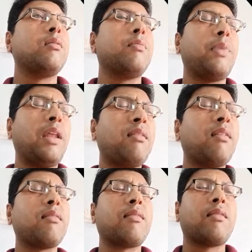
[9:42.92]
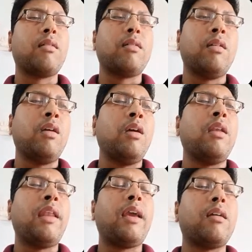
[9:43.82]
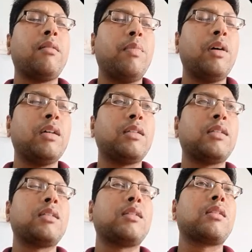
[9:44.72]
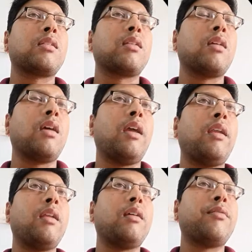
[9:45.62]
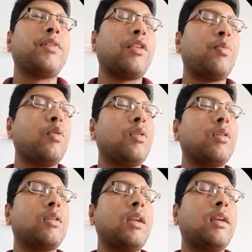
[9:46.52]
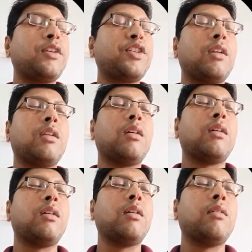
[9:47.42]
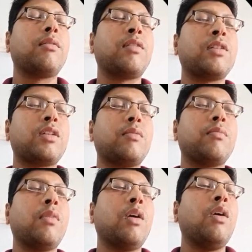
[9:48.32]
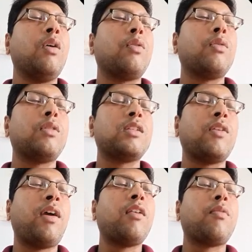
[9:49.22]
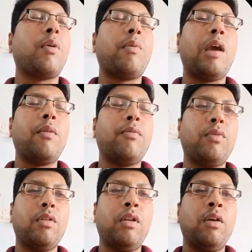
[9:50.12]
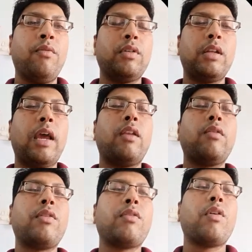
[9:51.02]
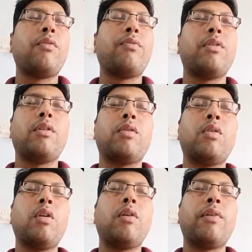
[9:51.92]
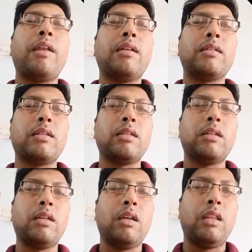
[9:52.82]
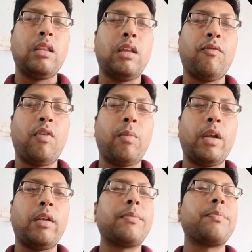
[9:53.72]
places like a bus and transportation system. So this device may be helpful for the diagnosis of coronavirus in the environment.